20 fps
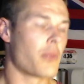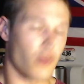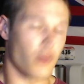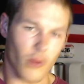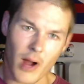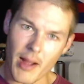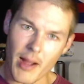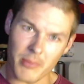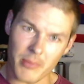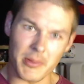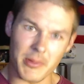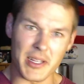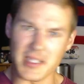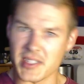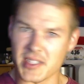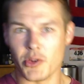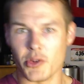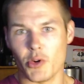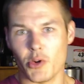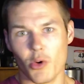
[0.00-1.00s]
probably
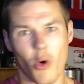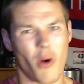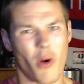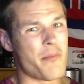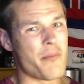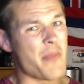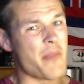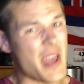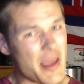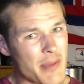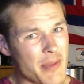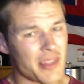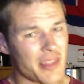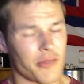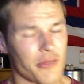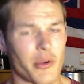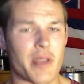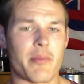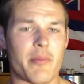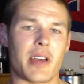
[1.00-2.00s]
two or maybe
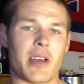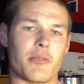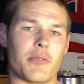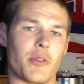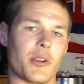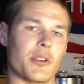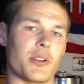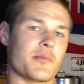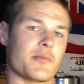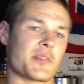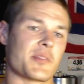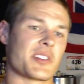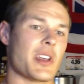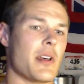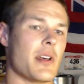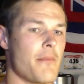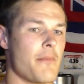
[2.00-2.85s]
three bedrooms,